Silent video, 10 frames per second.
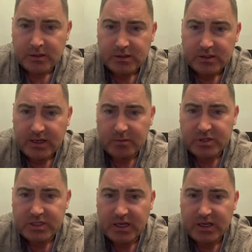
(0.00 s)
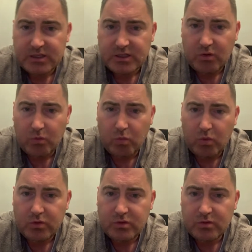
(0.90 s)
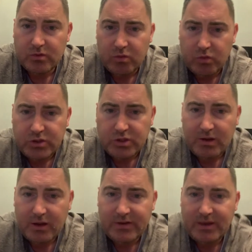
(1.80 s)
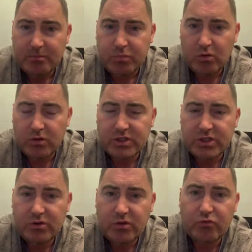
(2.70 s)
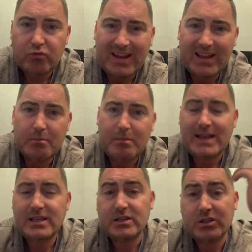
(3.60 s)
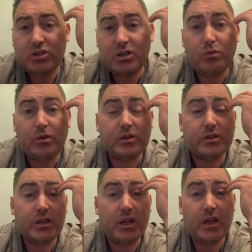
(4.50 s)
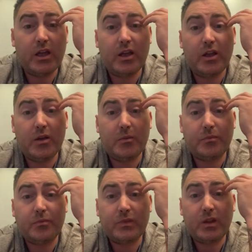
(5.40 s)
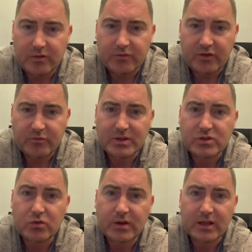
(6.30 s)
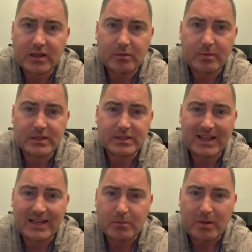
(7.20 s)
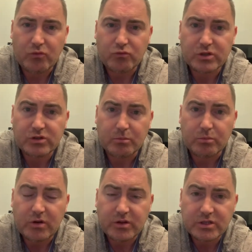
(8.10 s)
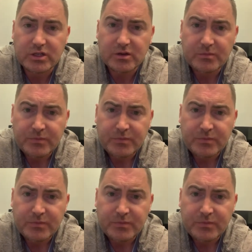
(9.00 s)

Sam says, would you have any books you could recommend to us? I've been talking a little bit lately about Russell Brunson.